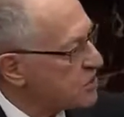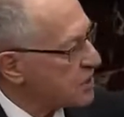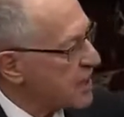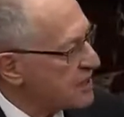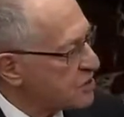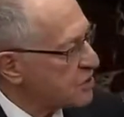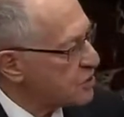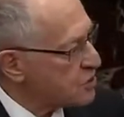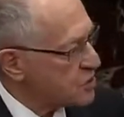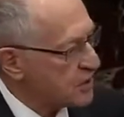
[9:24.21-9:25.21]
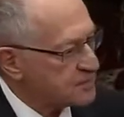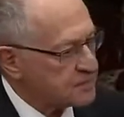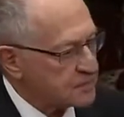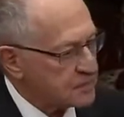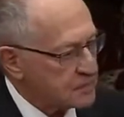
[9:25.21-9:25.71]
of the Constitution
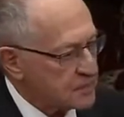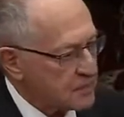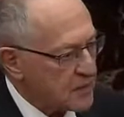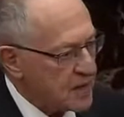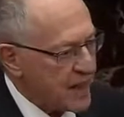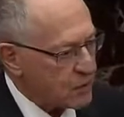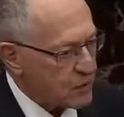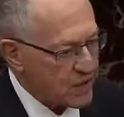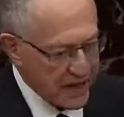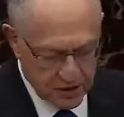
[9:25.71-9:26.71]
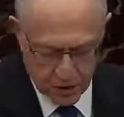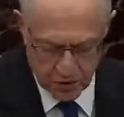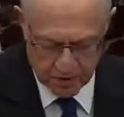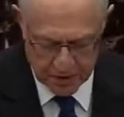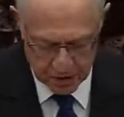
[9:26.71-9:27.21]
that relate to
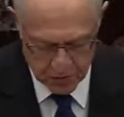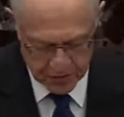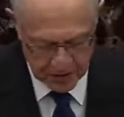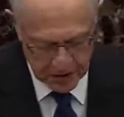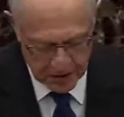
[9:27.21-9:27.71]
impeachment.